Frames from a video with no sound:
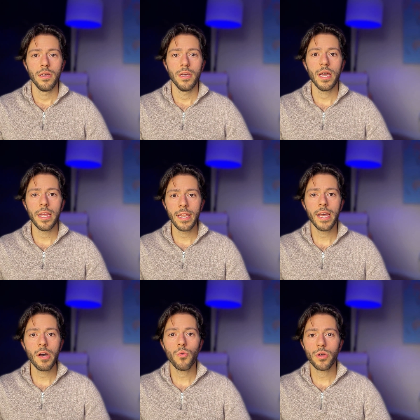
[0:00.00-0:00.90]
And
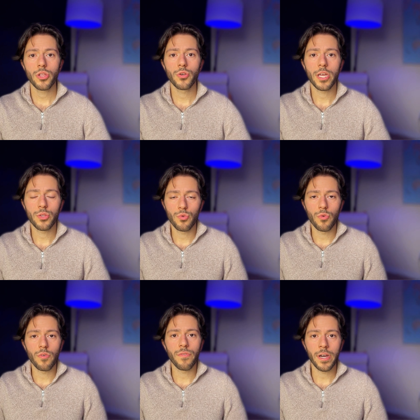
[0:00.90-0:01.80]
now you get to
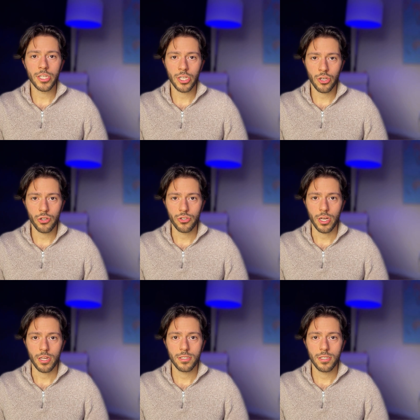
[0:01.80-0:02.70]
finding
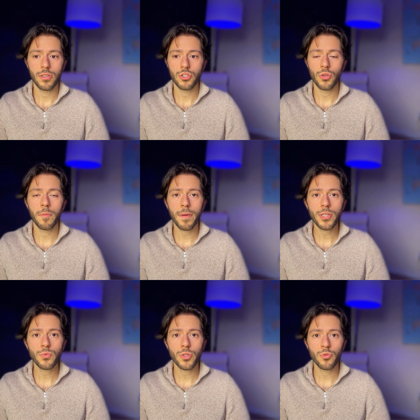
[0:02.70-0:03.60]
contracts. So the best
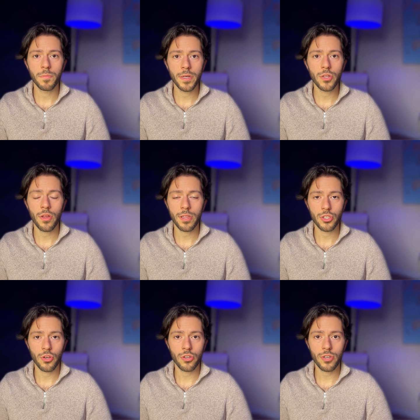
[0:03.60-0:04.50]
way to bid on these
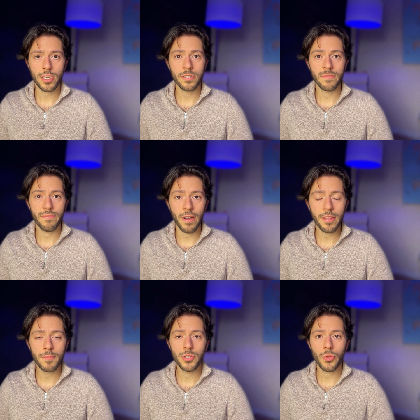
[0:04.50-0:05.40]
contracts and find
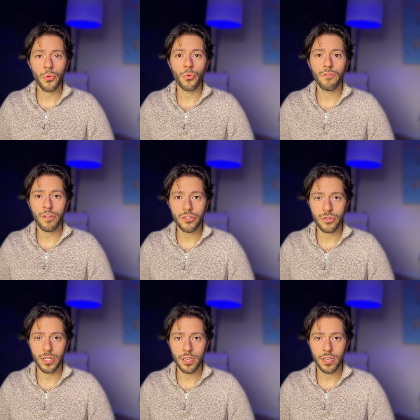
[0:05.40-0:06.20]
them is through filtering.